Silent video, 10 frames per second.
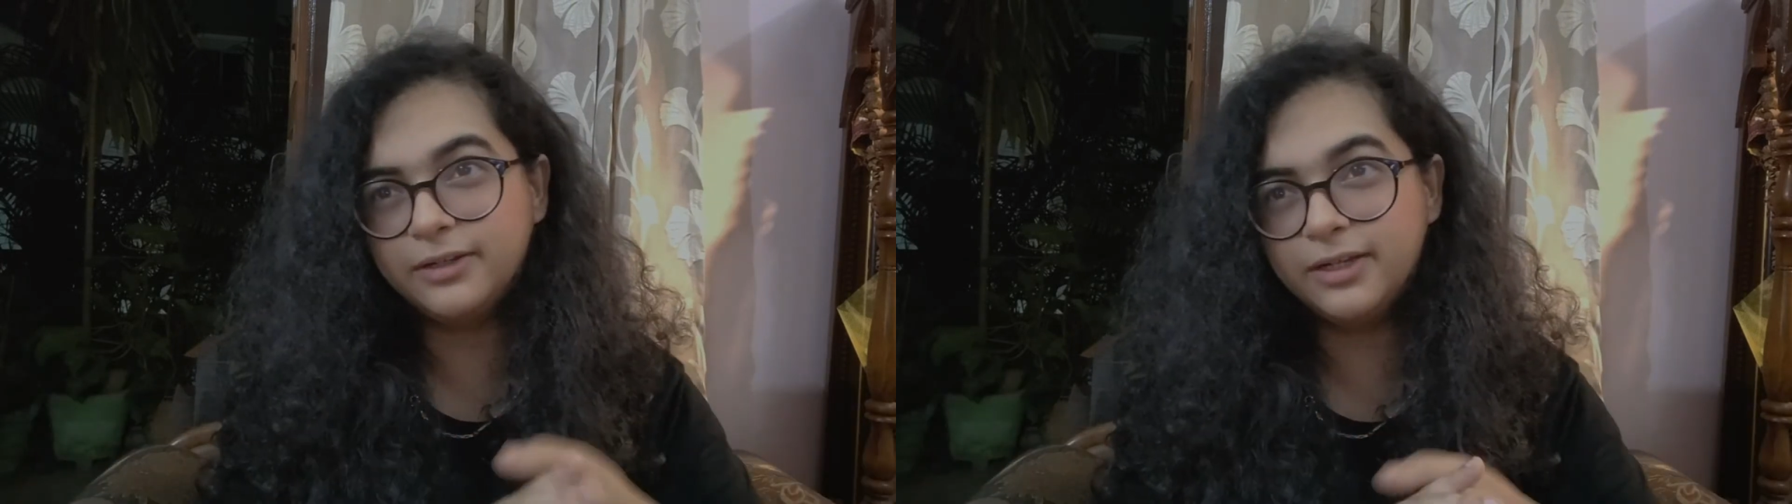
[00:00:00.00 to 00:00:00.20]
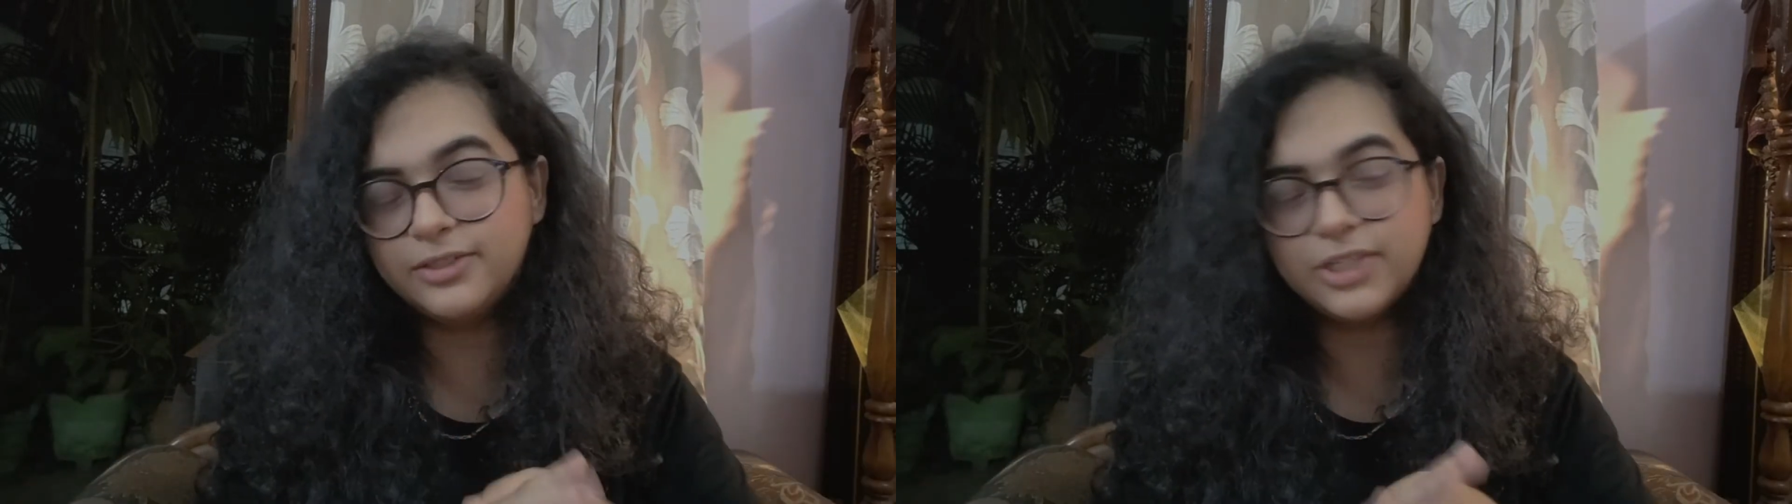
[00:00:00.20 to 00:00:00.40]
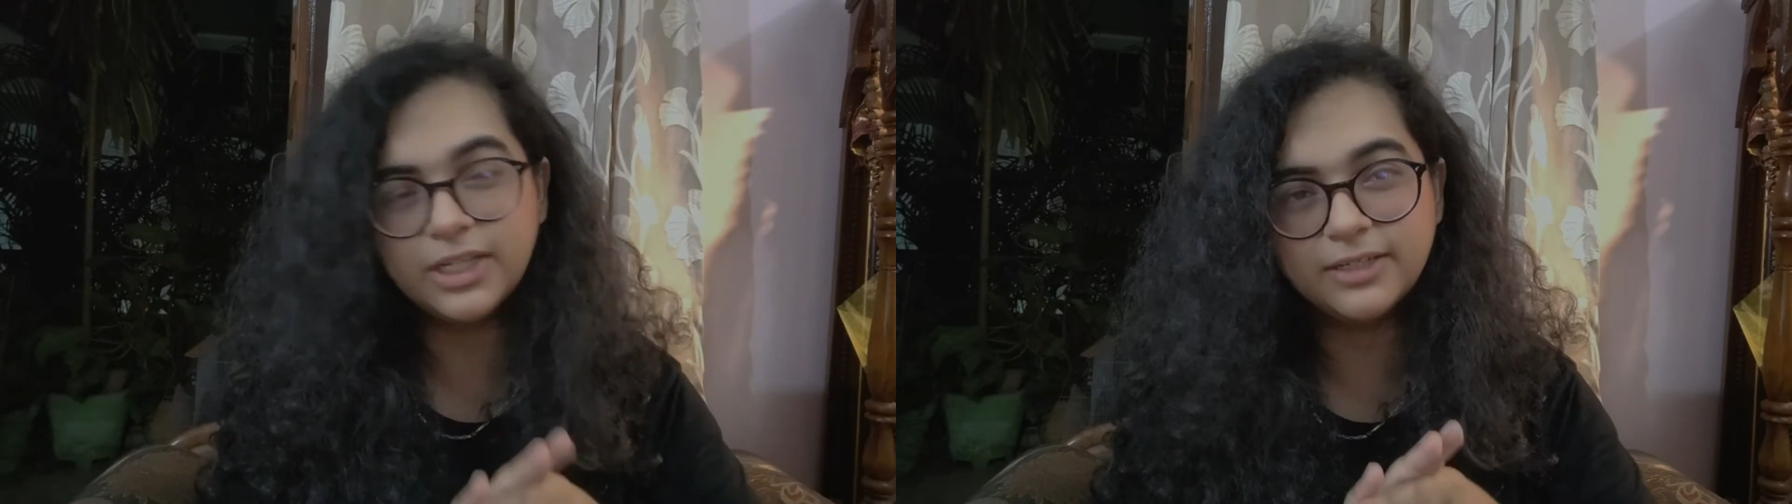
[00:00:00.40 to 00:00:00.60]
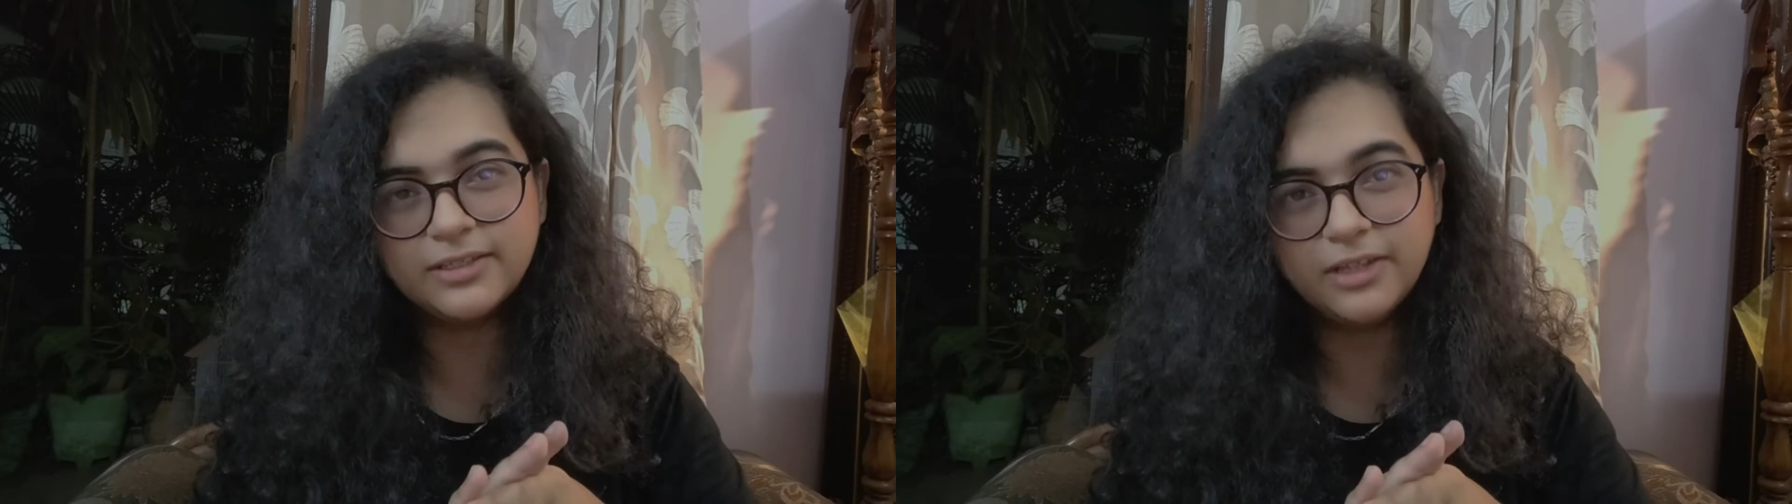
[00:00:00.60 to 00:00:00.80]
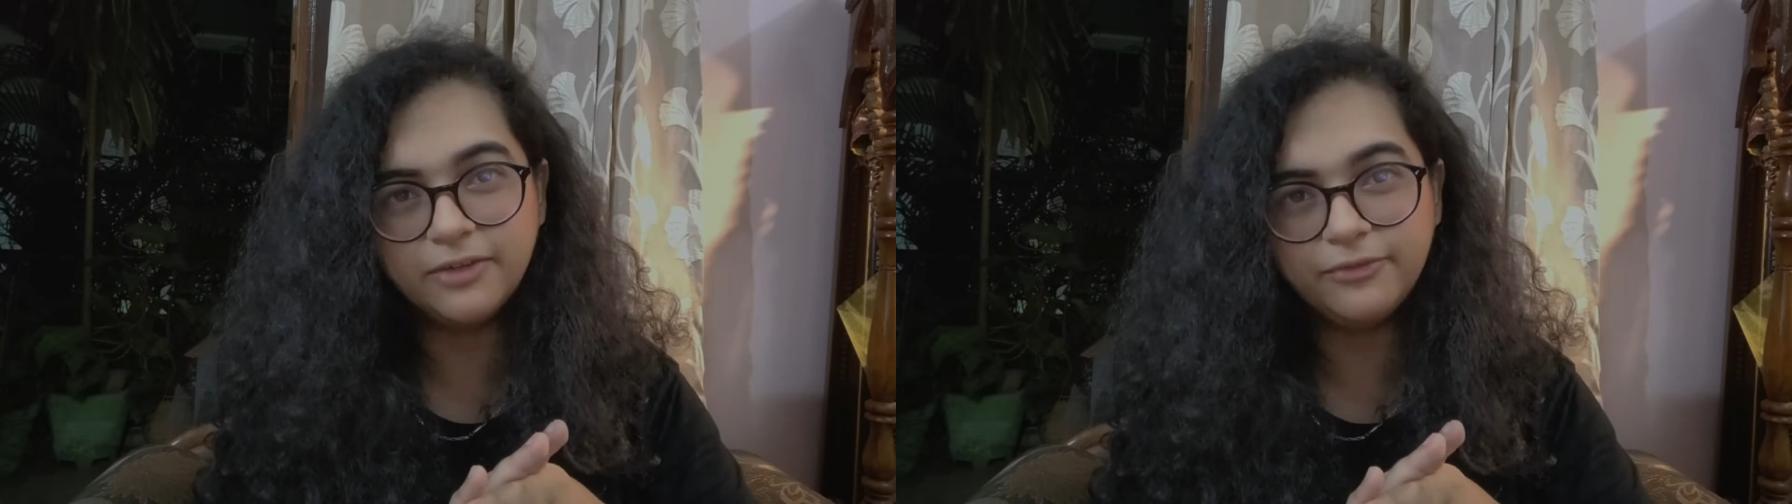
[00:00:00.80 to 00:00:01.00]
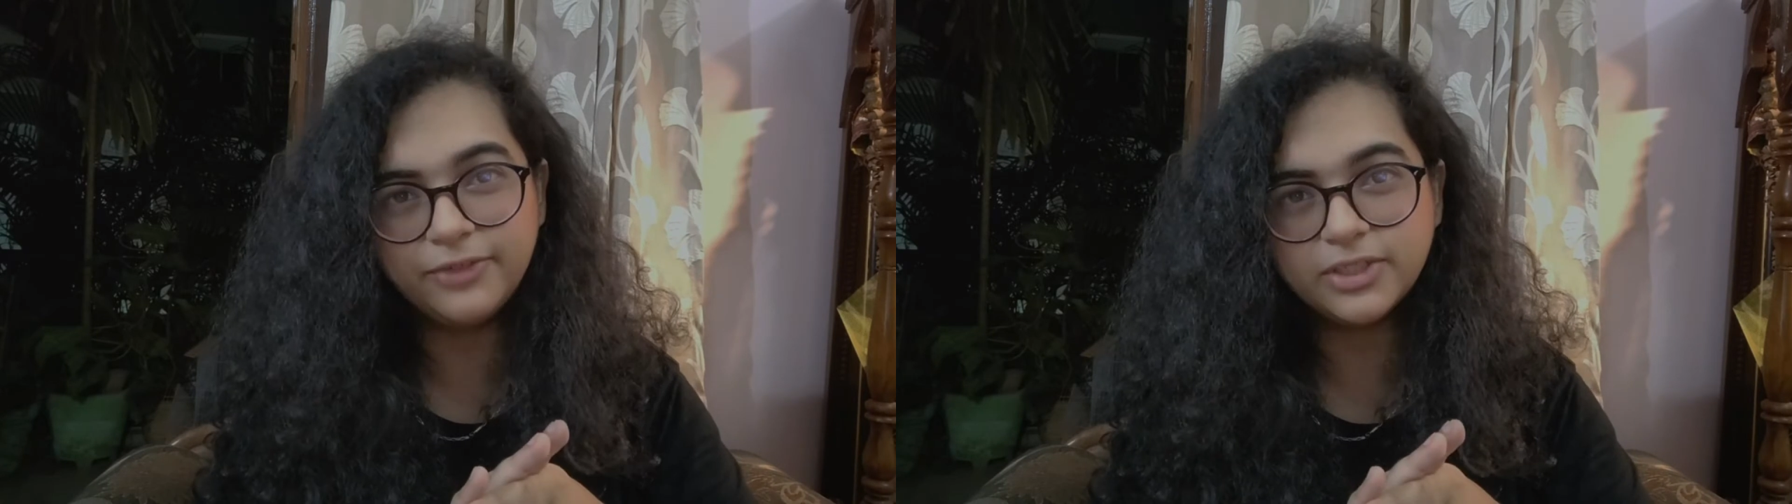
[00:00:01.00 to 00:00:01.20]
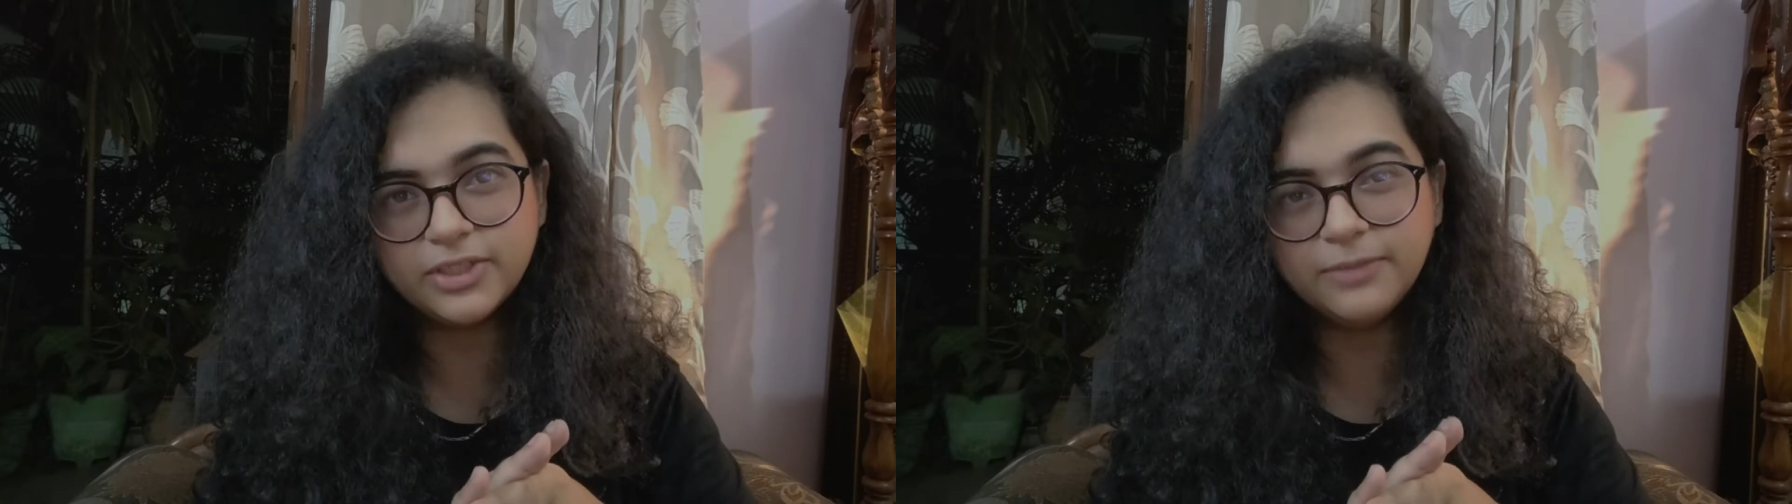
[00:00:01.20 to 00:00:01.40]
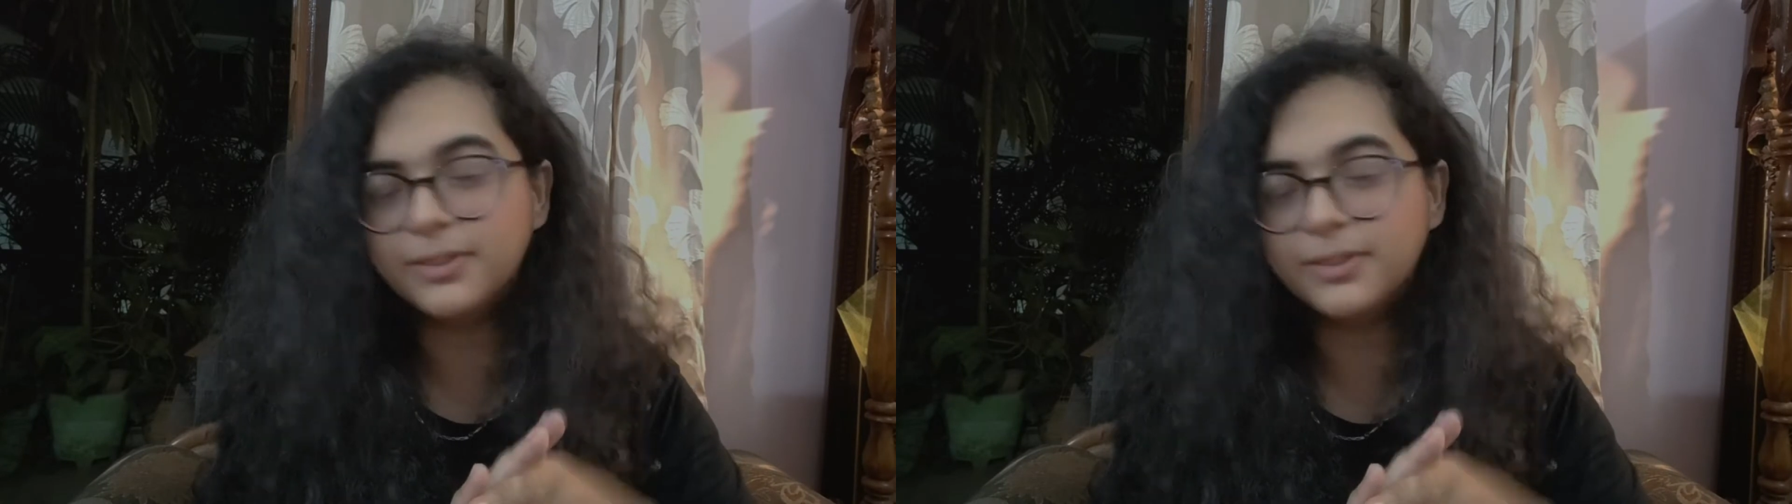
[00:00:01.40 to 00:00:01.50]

Garage and Starfish.